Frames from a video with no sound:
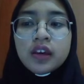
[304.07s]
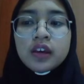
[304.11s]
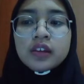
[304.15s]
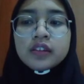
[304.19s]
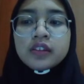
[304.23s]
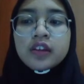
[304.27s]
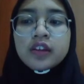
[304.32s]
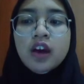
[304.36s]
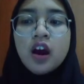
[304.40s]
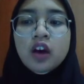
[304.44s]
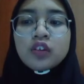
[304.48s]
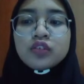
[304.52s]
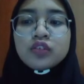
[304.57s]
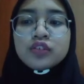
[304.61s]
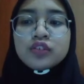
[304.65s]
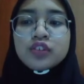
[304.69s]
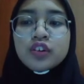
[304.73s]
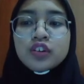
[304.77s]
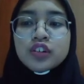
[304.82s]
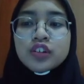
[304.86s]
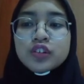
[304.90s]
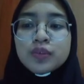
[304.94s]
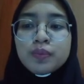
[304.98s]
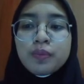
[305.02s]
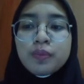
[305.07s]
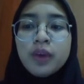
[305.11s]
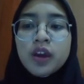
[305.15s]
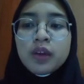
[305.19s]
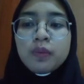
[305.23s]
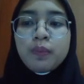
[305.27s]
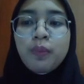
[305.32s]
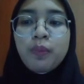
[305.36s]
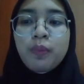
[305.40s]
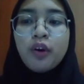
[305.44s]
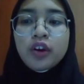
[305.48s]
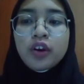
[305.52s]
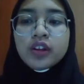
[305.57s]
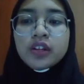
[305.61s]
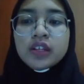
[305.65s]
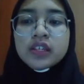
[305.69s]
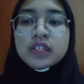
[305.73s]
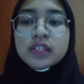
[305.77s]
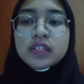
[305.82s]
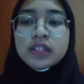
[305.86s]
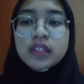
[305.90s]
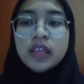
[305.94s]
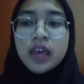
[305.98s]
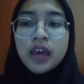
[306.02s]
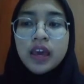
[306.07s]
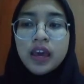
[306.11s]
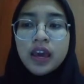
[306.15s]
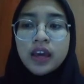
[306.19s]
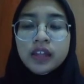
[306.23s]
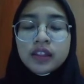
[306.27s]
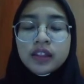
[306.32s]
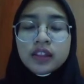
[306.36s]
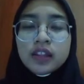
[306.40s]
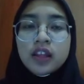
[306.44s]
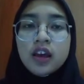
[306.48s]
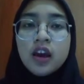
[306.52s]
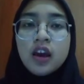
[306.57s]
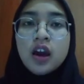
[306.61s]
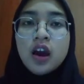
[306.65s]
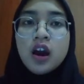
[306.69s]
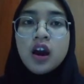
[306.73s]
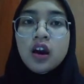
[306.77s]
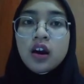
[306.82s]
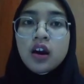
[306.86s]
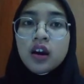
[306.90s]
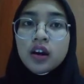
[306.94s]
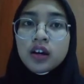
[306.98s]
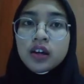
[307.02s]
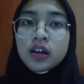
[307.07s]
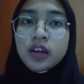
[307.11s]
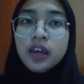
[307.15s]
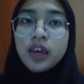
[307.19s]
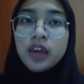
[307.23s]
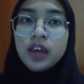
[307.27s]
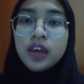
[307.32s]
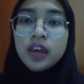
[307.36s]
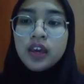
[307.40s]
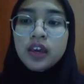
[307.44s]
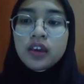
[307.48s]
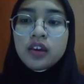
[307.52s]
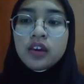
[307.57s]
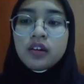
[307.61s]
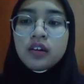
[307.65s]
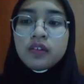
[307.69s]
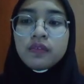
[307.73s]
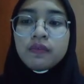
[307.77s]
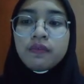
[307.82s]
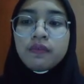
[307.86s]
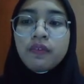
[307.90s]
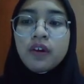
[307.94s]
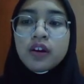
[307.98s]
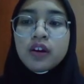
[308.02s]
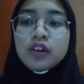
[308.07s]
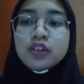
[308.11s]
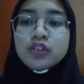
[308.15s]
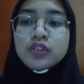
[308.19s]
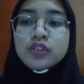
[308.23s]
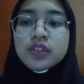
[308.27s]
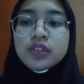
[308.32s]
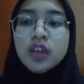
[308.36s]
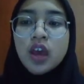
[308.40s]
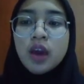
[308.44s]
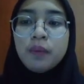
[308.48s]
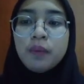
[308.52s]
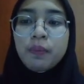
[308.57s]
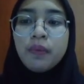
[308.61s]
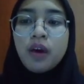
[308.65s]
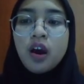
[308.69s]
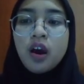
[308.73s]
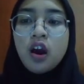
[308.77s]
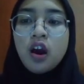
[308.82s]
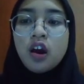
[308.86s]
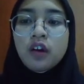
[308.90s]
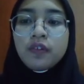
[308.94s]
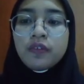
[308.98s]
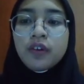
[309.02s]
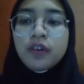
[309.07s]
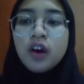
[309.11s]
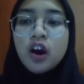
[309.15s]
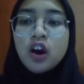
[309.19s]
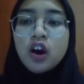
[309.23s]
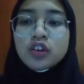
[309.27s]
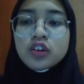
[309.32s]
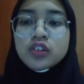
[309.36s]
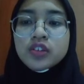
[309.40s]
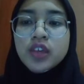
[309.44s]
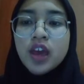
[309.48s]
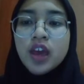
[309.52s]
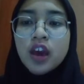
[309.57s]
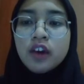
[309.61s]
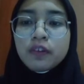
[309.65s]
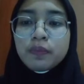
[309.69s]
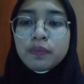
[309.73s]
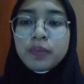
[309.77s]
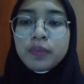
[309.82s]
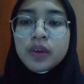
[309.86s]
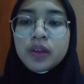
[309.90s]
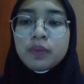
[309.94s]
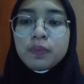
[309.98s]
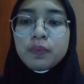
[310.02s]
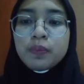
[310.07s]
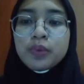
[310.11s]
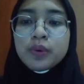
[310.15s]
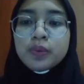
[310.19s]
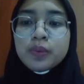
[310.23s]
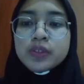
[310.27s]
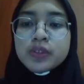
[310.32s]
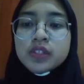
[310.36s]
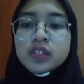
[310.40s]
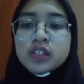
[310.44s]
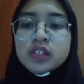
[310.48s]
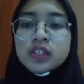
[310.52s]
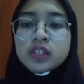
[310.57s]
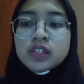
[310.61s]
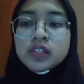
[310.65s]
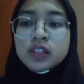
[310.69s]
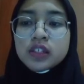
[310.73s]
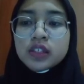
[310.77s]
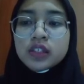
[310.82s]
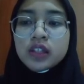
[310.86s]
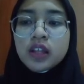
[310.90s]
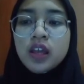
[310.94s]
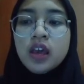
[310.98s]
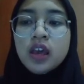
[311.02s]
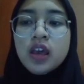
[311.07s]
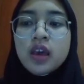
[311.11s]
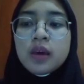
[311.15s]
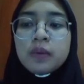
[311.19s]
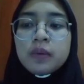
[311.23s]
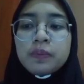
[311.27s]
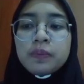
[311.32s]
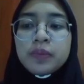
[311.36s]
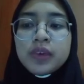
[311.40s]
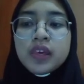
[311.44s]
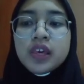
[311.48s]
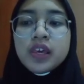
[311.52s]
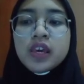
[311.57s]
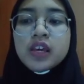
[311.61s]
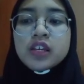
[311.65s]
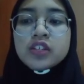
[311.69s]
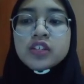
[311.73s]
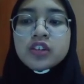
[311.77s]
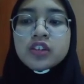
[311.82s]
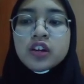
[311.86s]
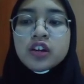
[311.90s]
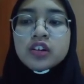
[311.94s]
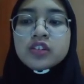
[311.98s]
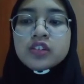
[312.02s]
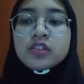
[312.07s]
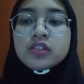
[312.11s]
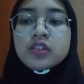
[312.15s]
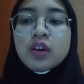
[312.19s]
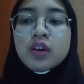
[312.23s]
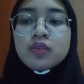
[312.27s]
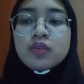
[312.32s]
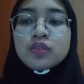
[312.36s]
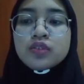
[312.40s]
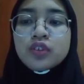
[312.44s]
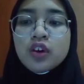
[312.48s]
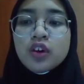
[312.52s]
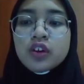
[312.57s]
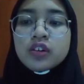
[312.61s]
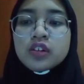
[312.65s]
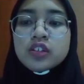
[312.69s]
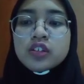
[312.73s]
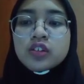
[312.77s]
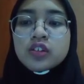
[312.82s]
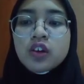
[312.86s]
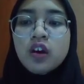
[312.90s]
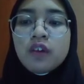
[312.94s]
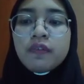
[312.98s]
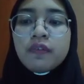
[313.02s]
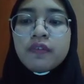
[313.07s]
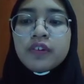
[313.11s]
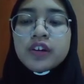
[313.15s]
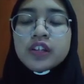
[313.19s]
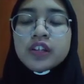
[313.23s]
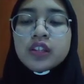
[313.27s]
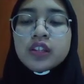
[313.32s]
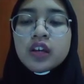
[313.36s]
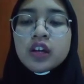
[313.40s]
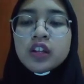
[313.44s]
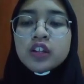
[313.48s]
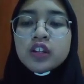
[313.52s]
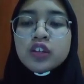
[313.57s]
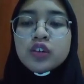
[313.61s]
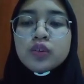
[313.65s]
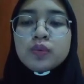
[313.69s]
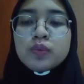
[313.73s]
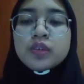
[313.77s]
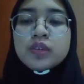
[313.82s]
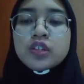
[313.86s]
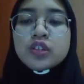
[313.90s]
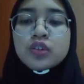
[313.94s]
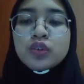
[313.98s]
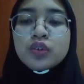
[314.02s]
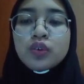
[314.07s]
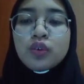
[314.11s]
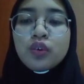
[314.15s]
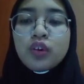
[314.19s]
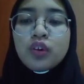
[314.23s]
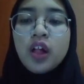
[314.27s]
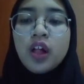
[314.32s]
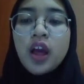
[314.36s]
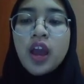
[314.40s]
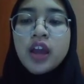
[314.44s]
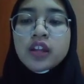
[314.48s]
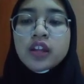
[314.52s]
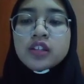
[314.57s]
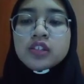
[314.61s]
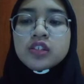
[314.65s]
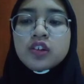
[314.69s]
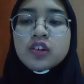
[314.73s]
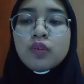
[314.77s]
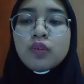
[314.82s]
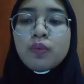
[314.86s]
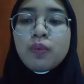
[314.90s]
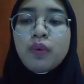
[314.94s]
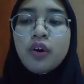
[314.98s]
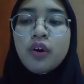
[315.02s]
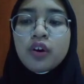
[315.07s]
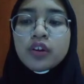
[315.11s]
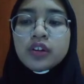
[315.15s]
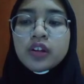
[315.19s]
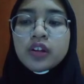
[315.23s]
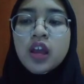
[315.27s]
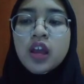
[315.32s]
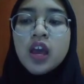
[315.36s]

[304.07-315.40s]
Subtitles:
The author's main point is that A. Various types of hoax have been perpetrated. B. Charles Dawson discovered a human skull and jawbone.